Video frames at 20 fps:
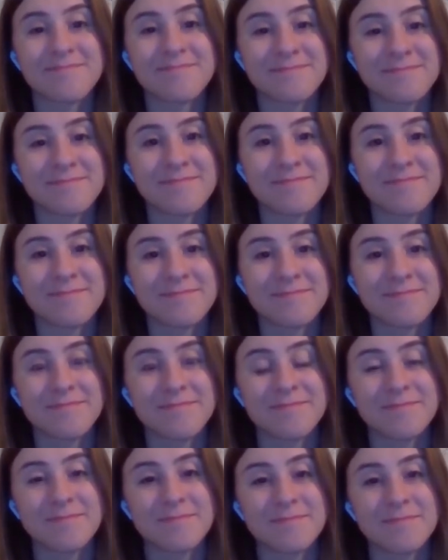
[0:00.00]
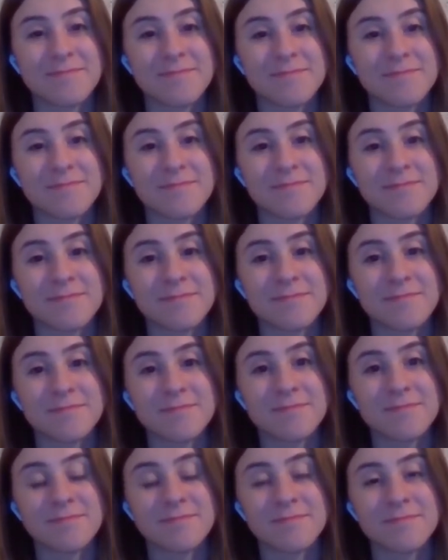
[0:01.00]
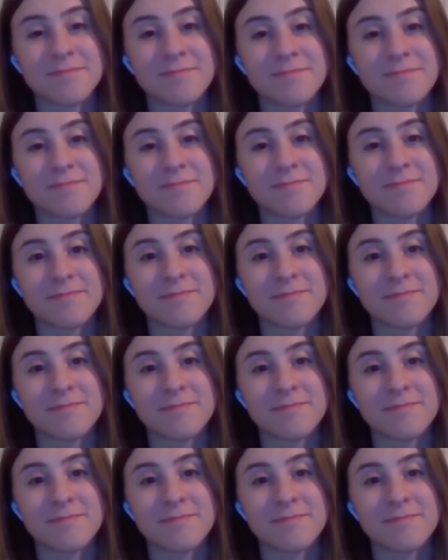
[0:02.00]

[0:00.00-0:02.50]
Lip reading: No words are spoken by the person on screen.